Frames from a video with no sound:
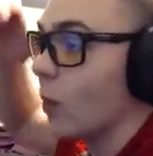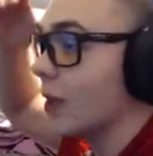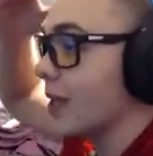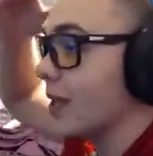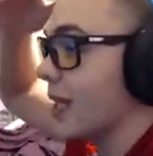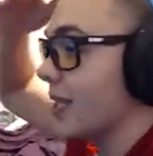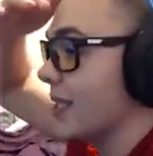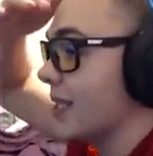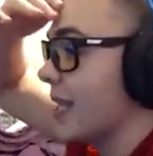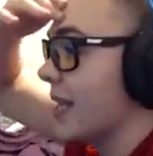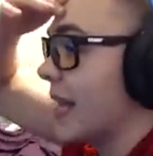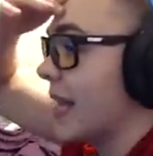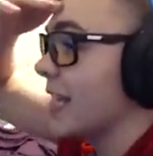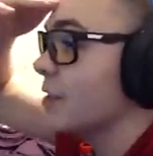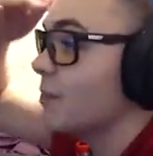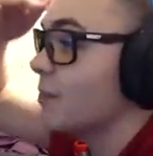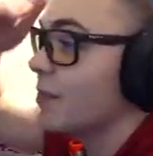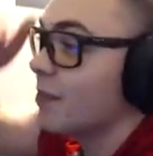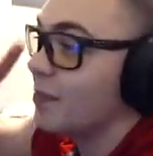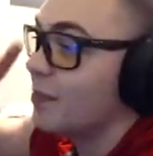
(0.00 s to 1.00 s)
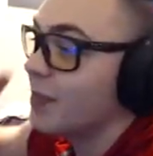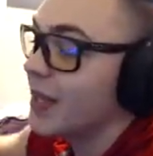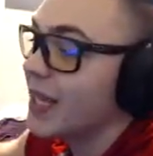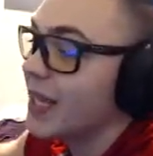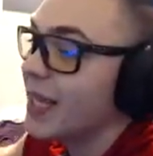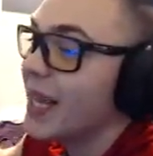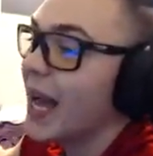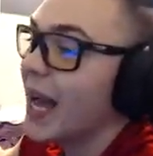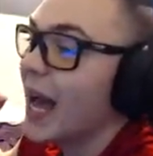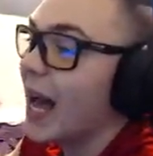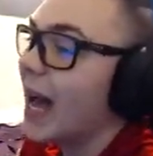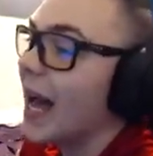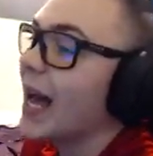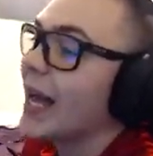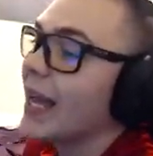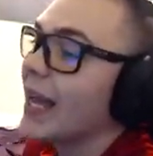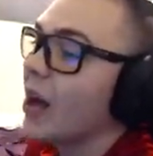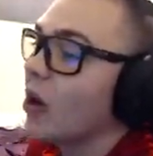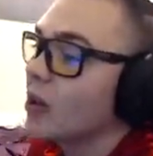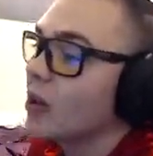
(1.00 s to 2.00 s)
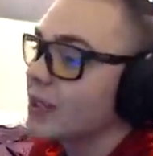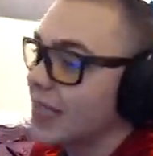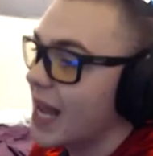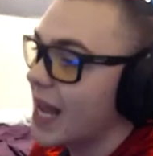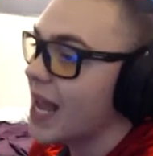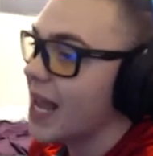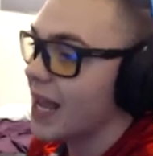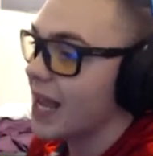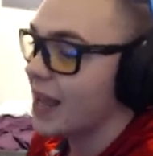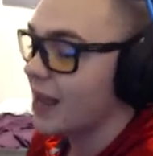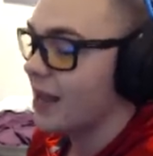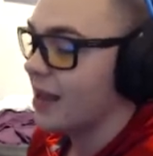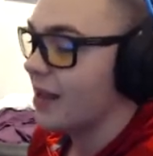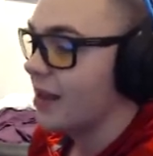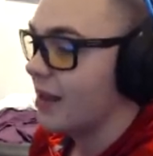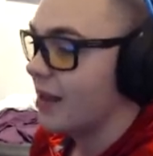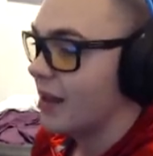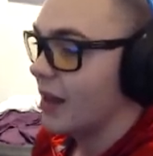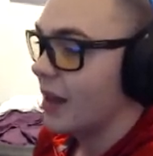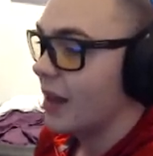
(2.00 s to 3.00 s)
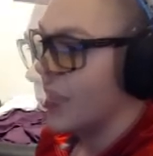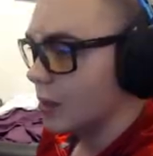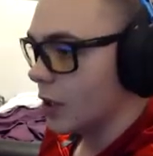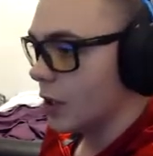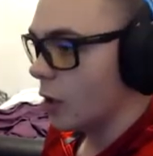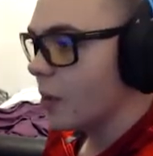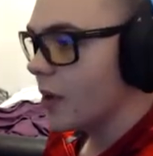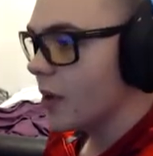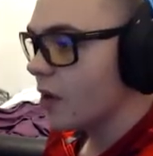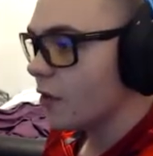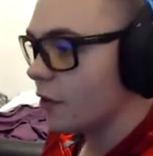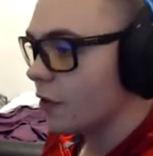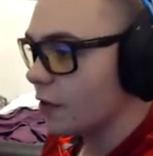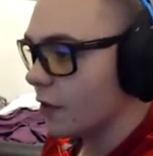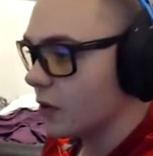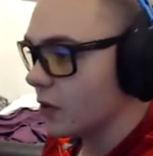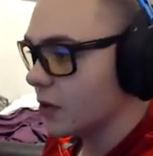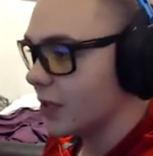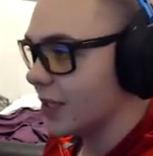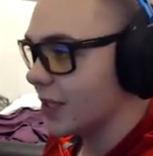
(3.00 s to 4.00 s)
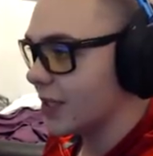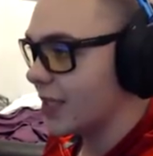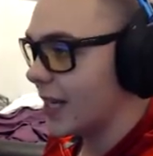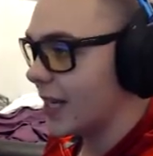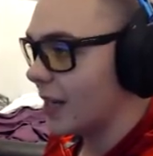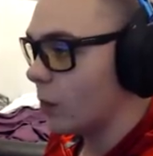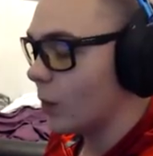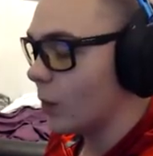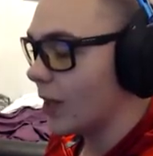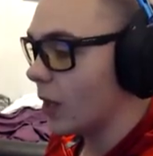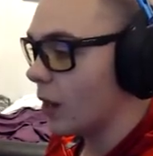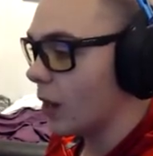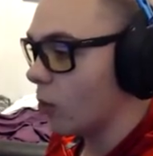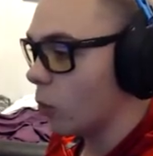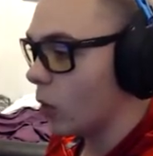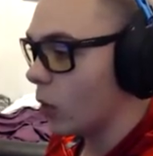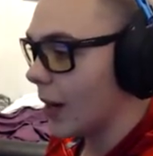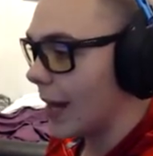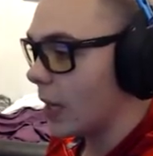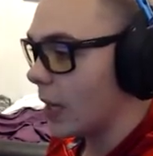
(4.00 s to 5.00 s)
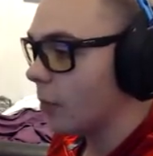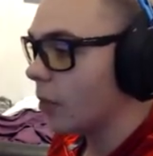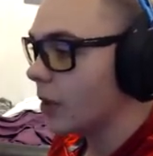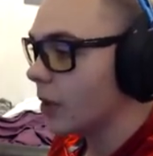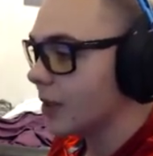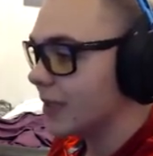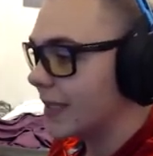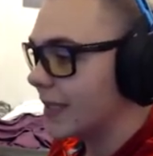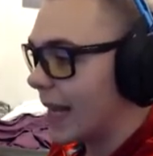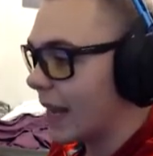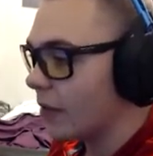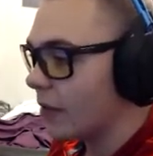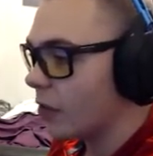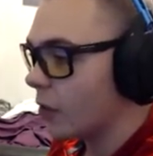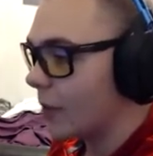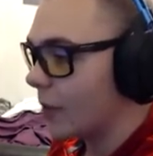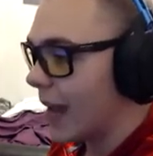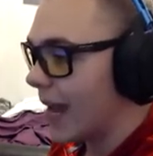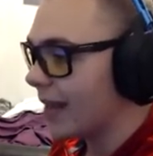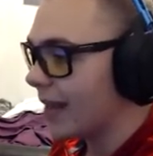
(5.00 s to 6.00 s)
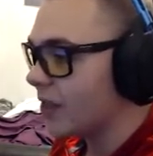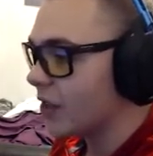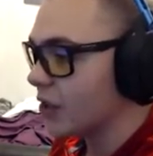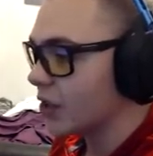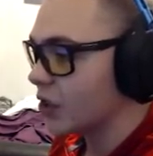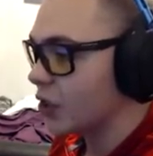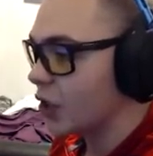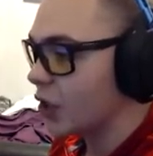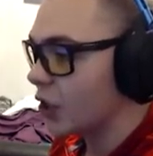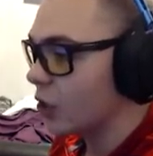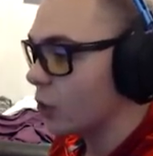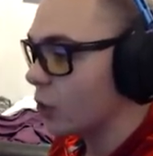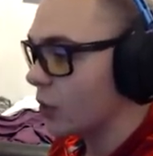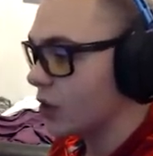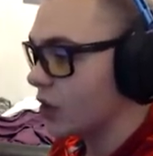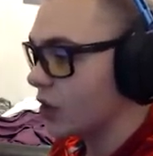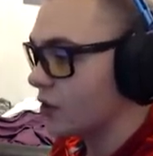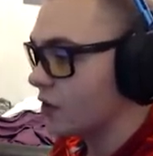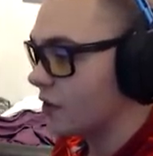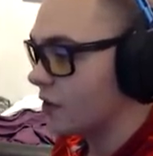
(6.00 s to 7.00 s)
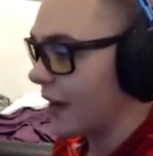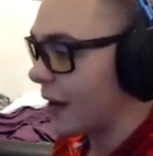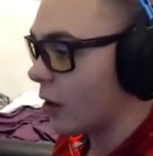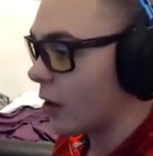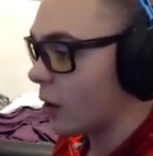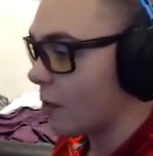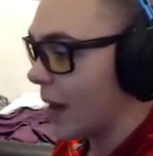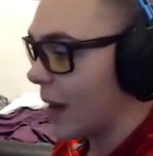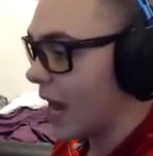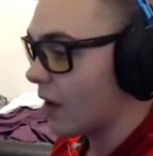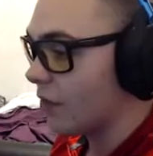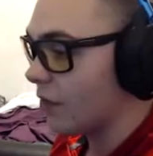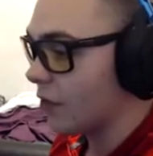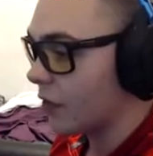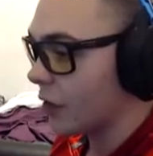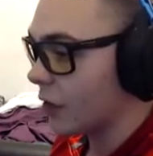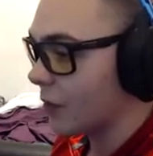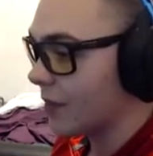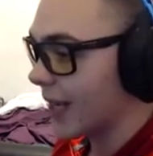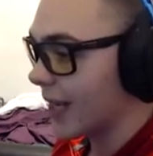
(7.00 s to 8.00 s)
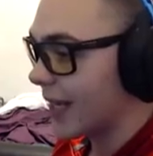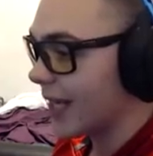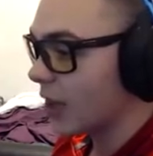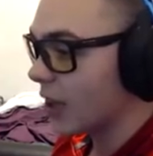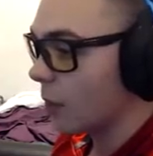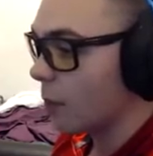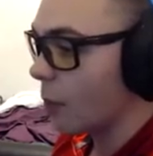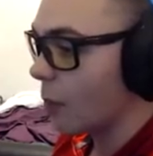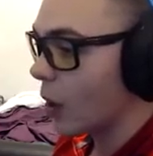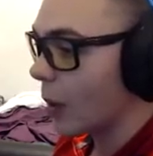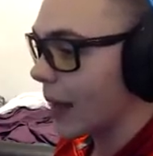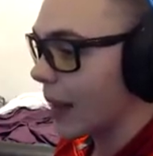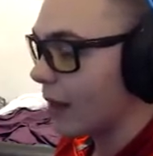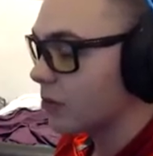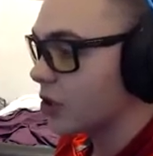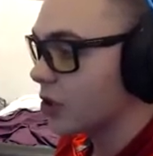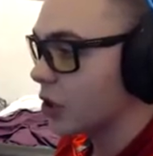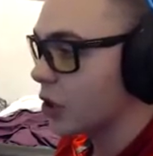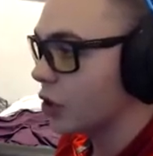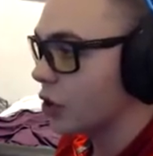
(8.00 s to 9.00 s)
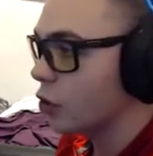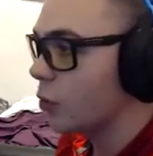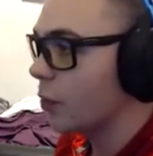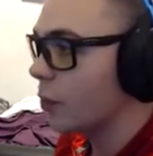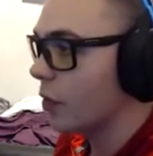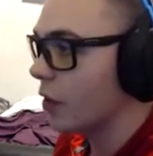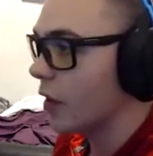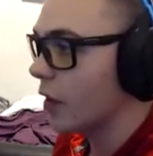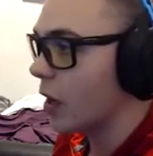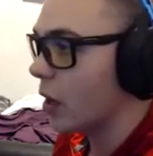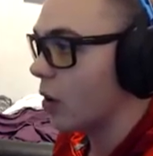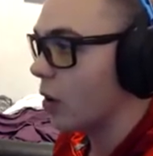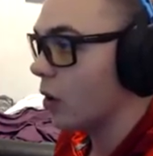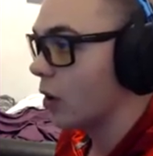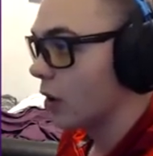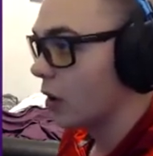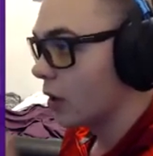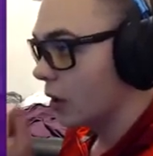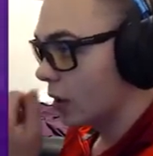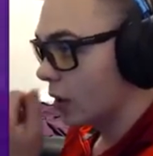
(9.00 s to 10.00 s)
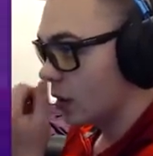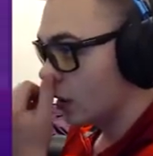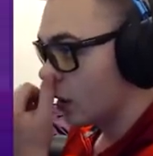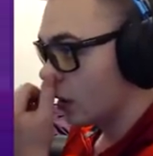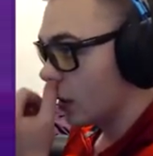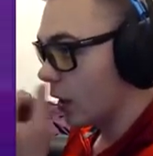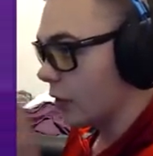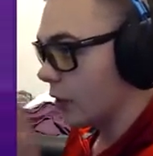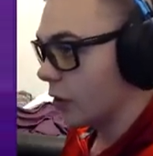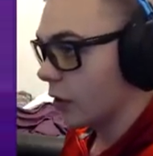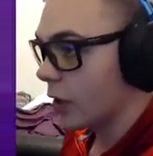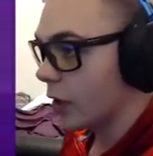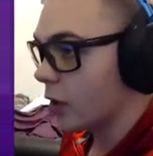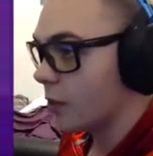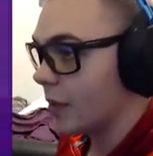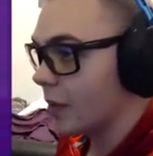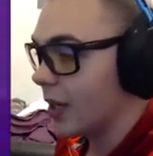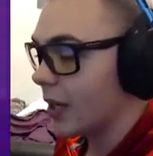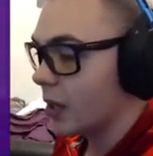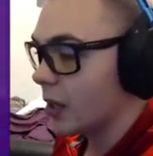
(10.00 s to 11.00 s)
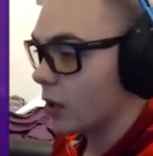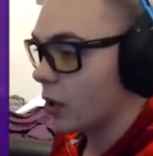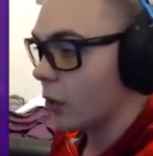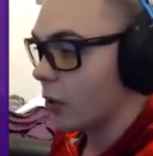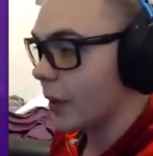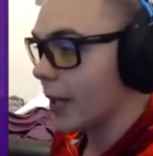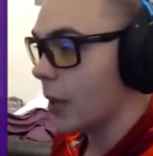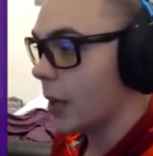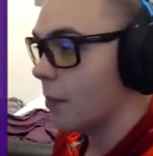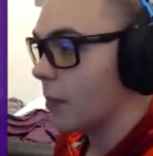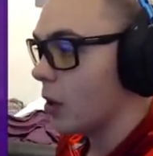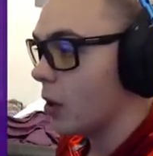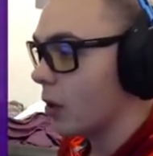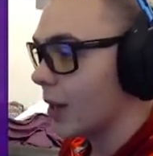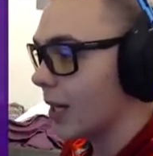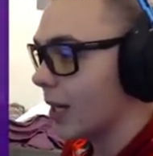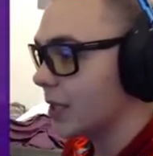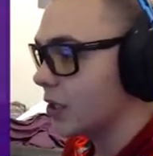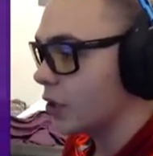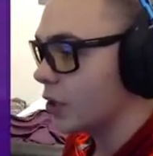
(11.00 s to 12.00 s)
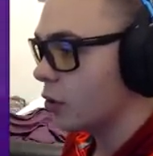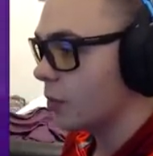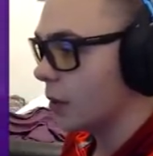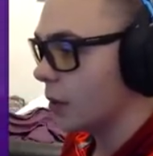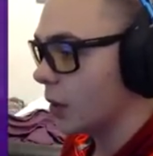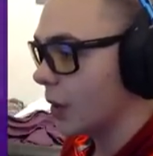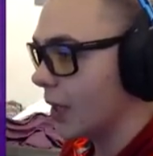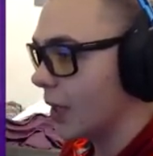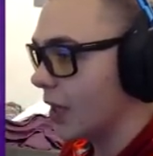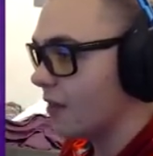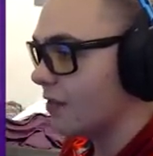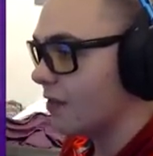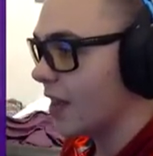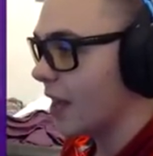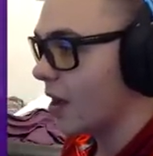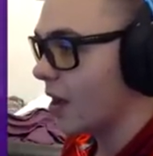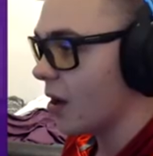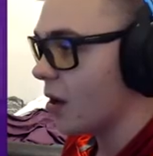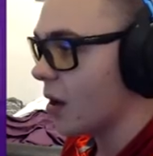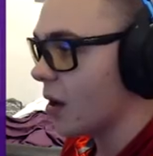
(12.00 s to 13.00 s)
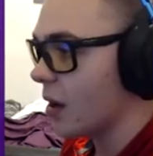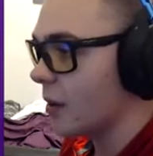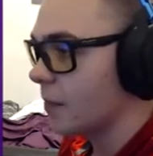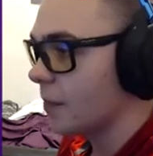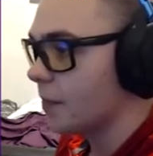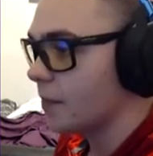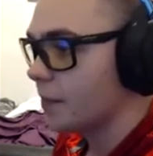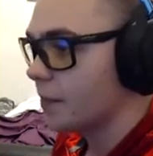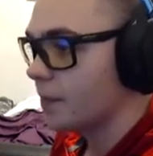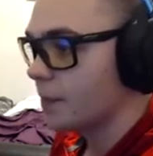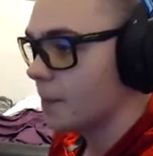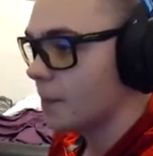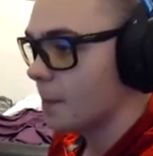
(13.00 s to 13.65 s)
care what they say. That's PI all day. It's going to be a 1st and 10. We were able to down them at the 2, which is very bad for them. They get the ball out to Hooper, though, and they're going to be in hurry-up mode. I do believe they are.